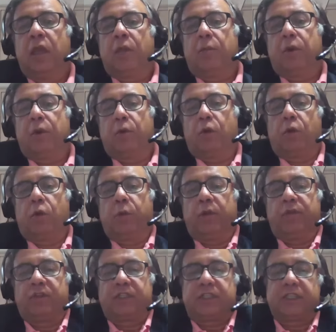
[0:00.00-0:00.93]
But what
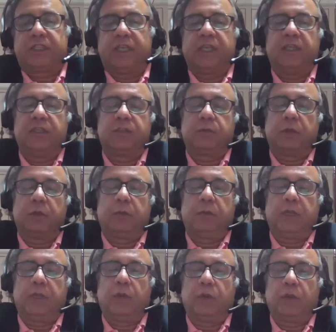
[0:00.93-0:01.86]
we've seen is when
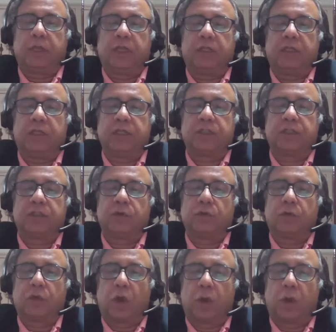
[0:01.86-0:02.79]
we look at these
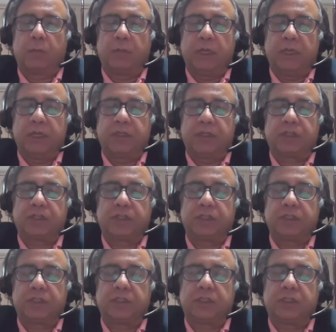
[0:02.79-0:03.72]
two
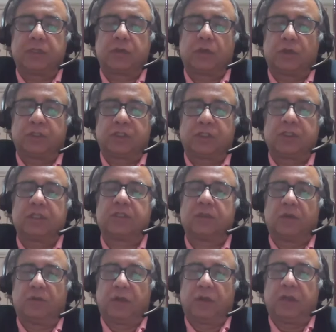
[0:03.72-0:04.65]
combinations, the costs are
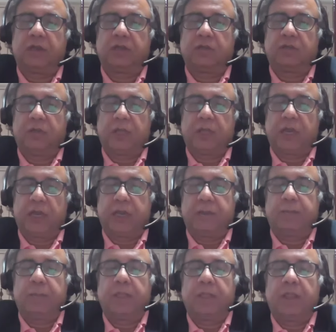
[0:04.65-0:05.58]
still relatively high.
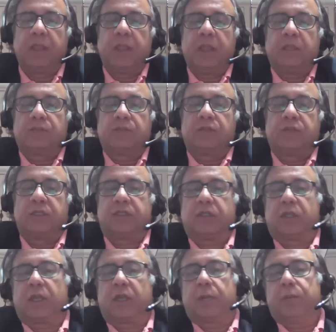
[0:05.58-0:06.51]
So
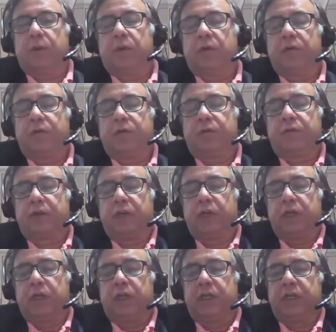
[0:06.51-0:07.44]
just a couple of
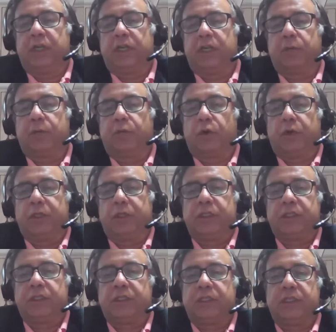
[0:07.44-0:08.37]
data
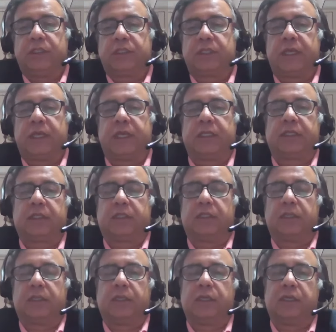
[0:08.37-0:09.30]
points is that
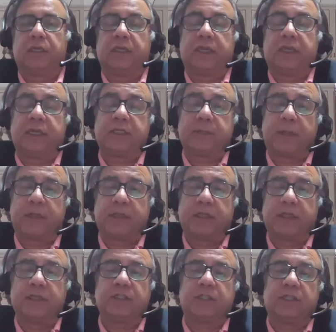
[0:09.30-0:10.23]
the
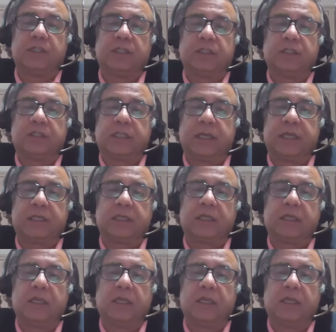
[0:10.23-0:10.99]
expectation is that